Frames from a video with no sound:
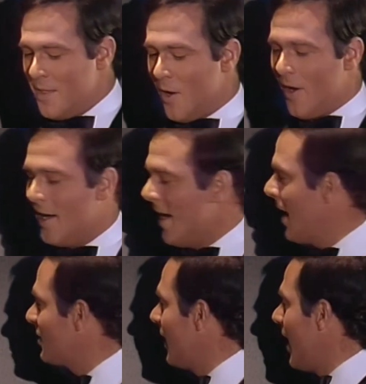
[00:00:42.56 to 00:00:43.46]
no, uh,
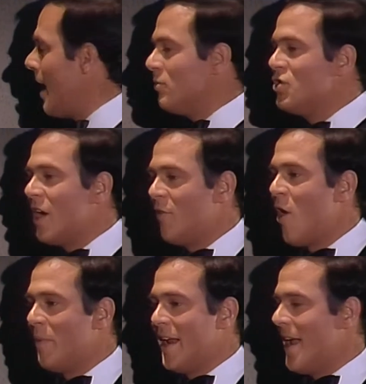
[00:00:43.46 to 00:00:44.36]
actually, I- am Jeff
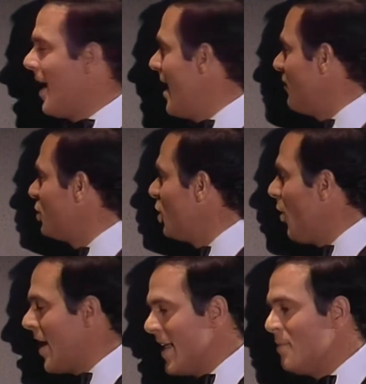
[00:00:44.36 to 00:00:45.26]
Altman. I, ha- I have a
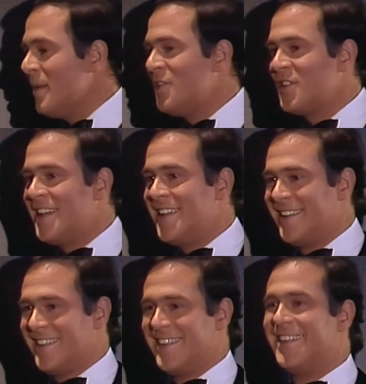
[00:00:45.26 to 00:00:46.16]
show on NBC.
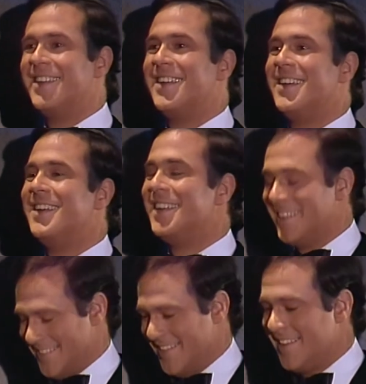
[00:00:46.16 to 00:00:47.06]
Sorry,
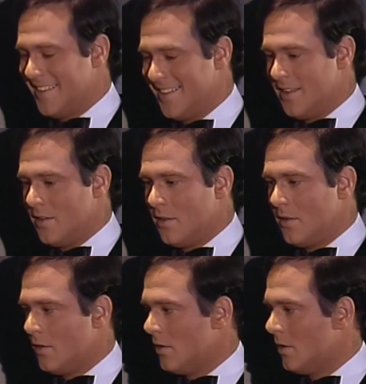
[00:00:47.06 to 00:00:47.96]
you're not
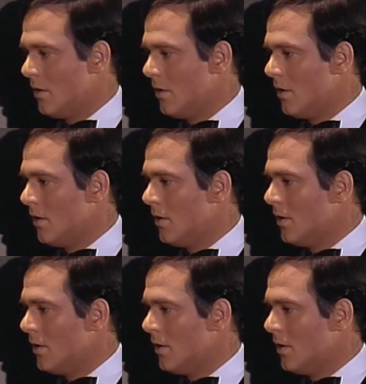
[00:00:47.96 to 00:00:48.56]
on the list.